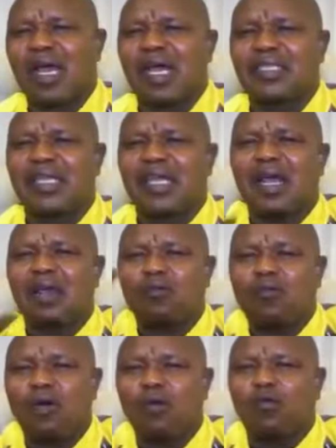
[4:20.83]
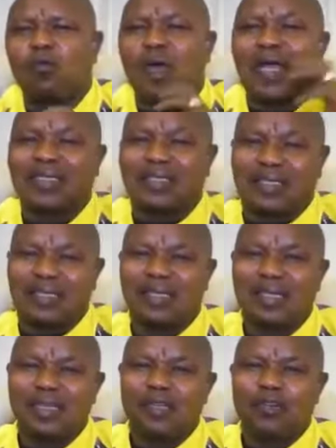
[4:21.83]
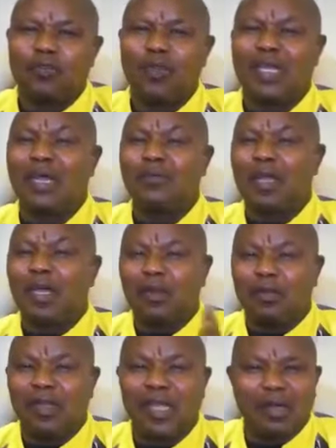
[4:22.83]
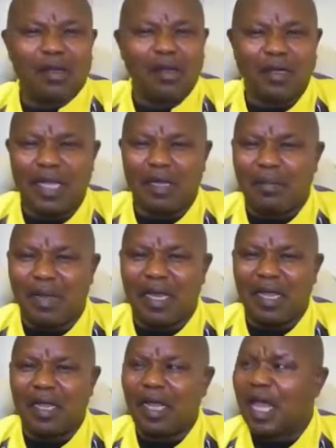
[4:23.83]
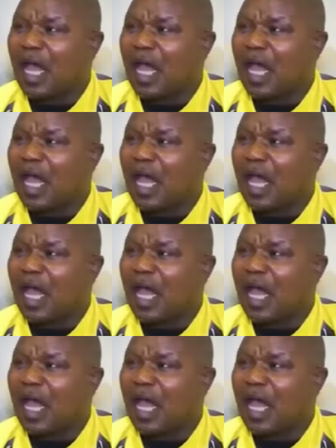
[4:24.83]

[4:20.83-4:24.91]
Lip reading: I say how quasi, Luke Megidonia Pere,